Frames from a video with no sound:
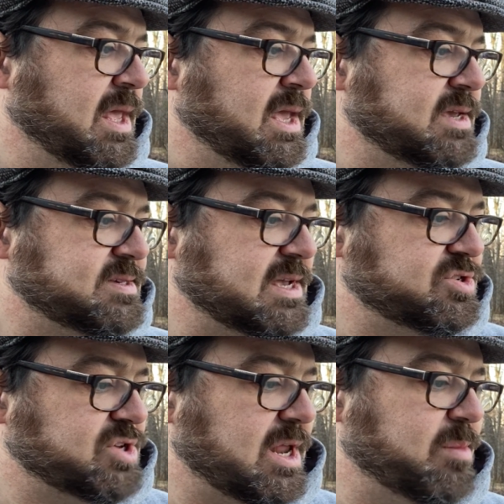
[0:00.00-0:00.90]
His head
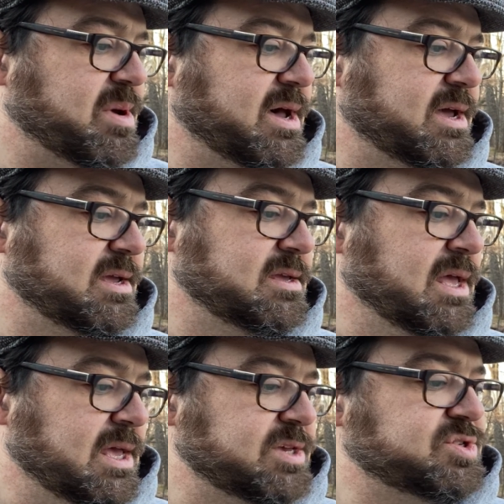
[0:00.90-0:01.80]
shot up high,
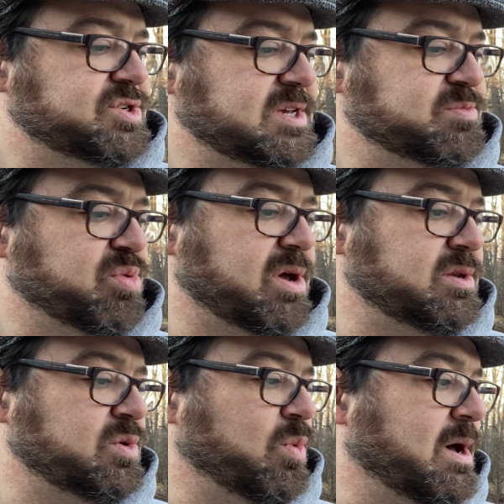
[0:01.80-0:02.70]
his chest
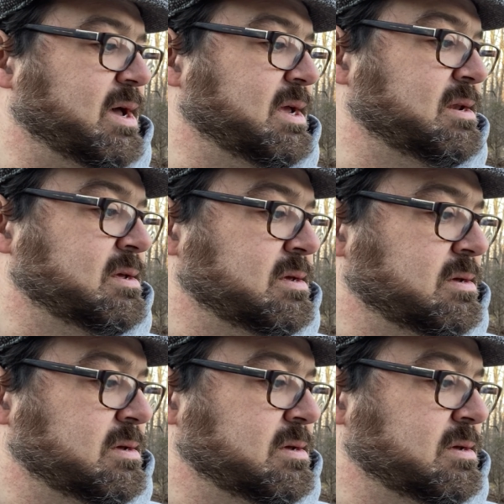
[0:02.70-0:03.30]
broadened wide.